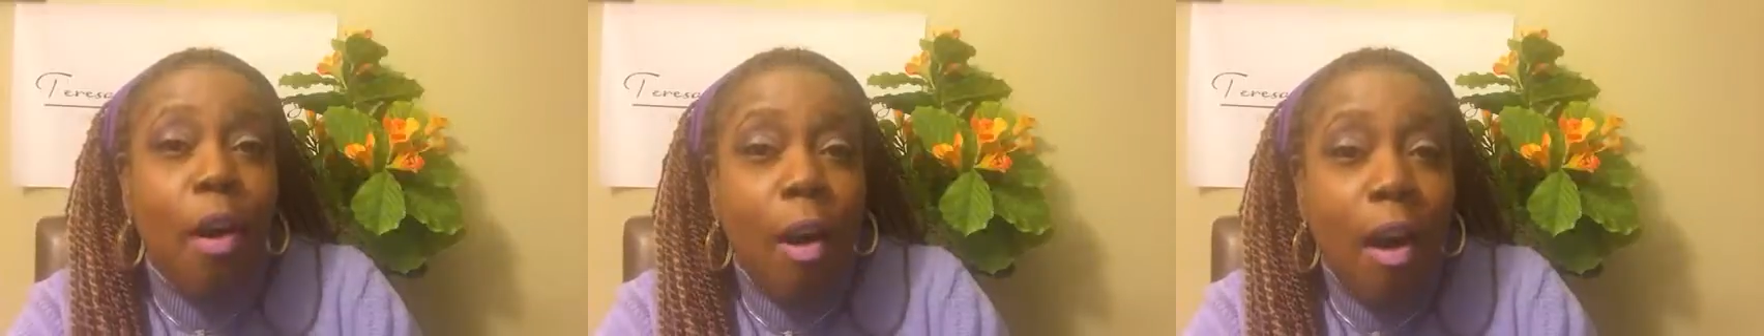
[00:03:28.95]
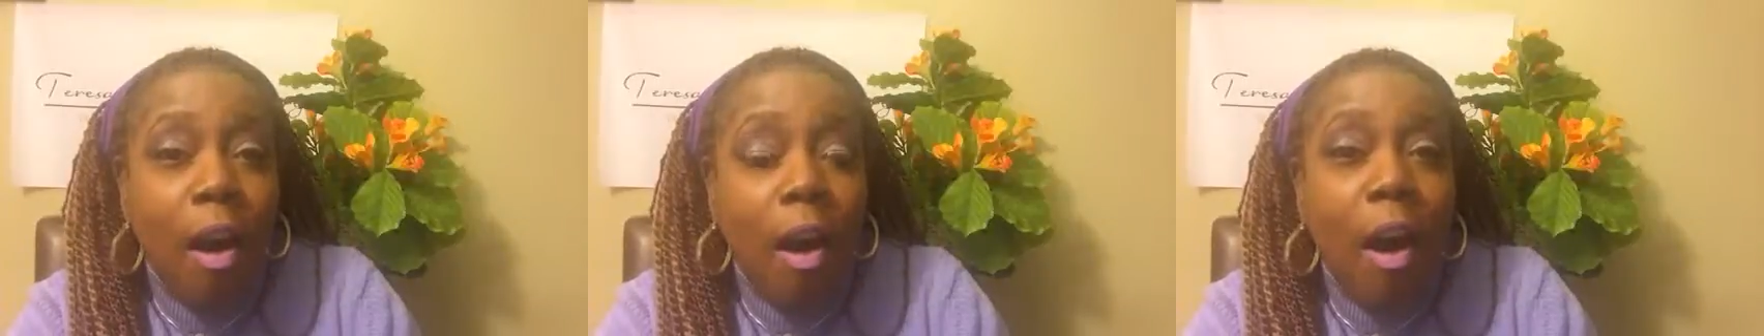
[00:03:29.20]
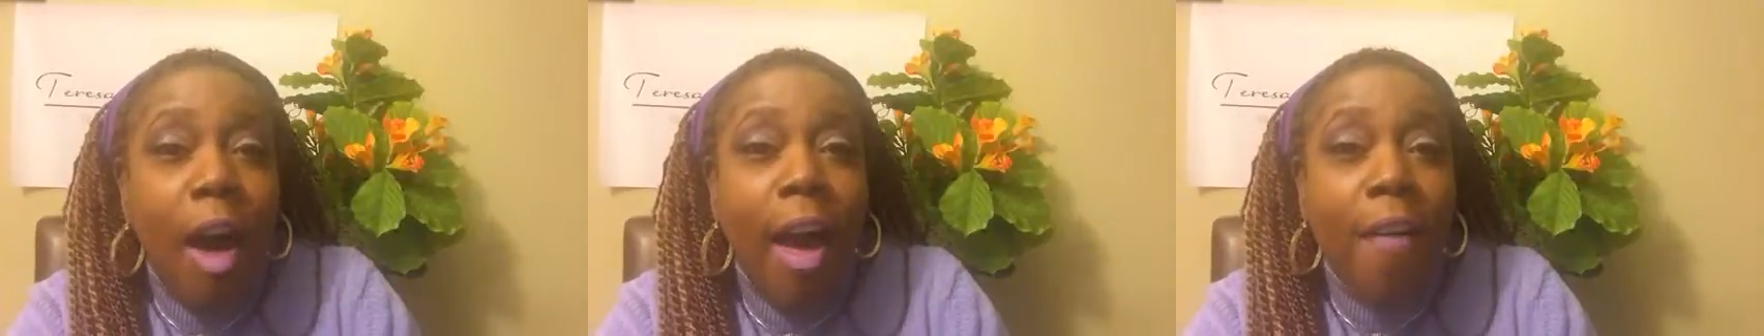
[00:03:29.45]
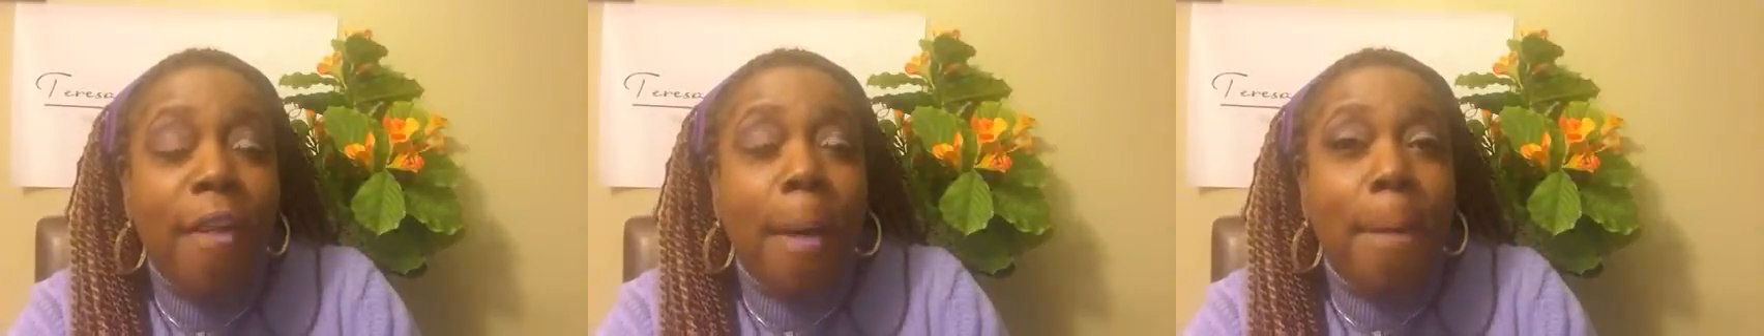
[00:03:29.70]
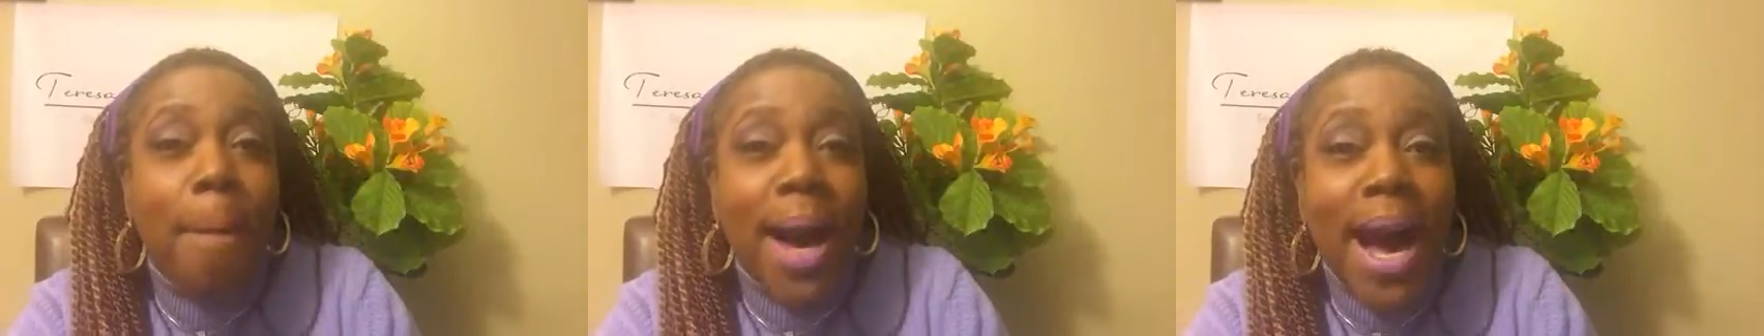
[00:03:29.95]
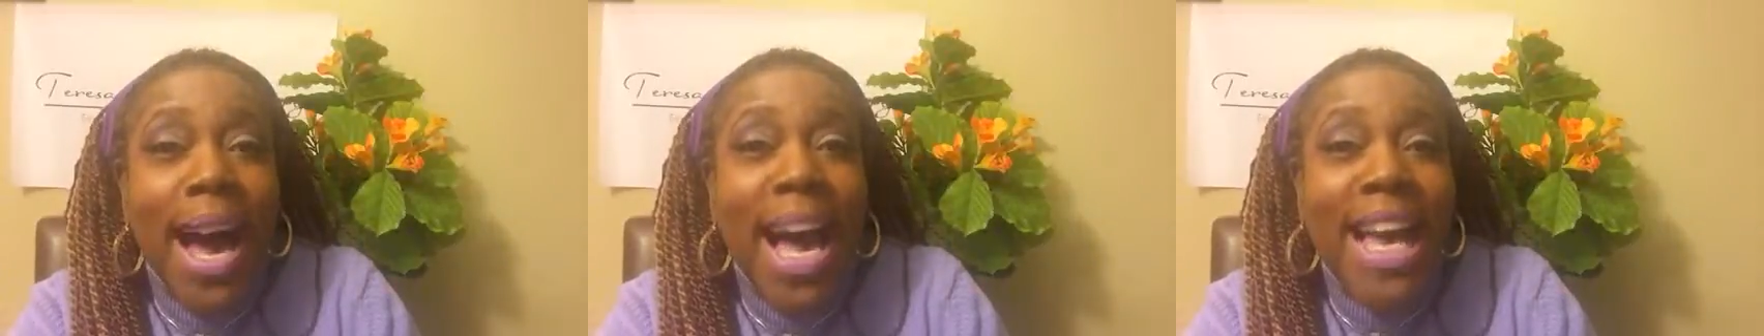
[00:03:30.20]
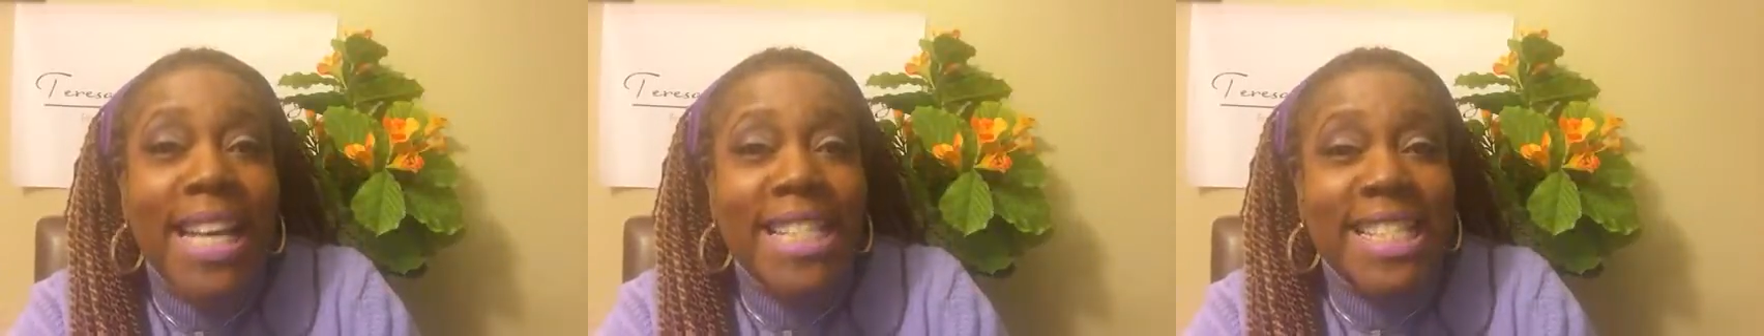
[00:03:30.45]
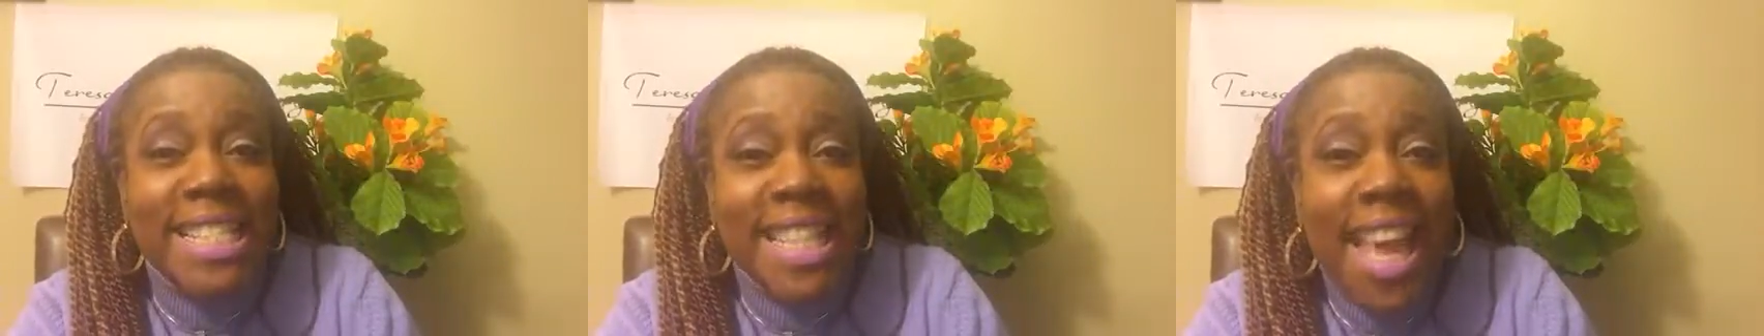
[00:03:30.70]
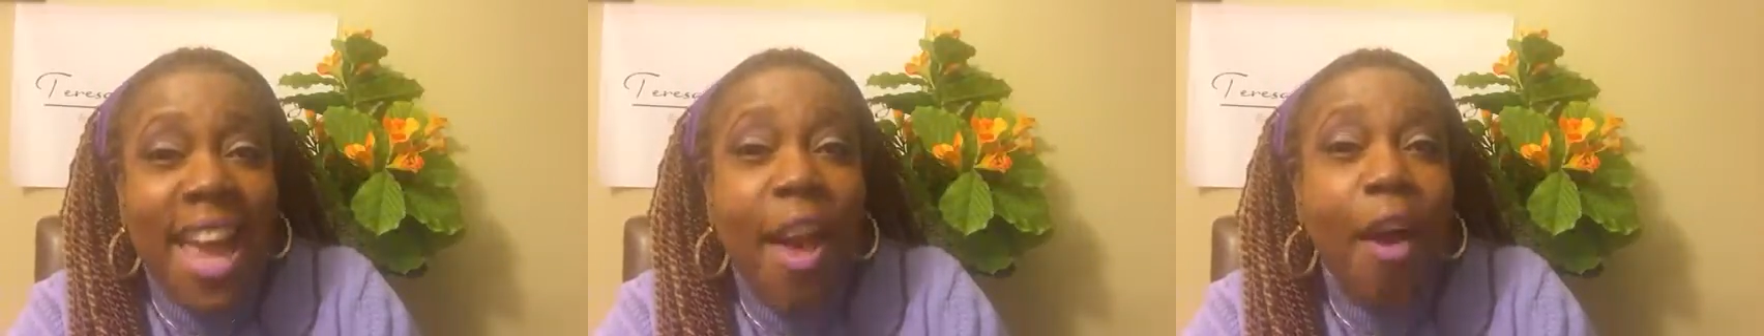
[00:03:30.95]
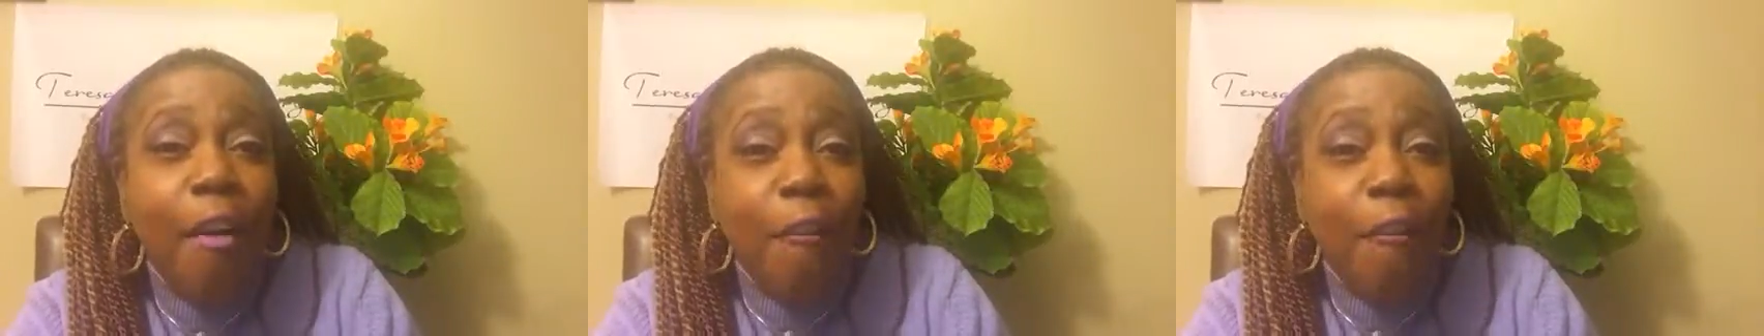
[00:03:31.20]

all have a mindset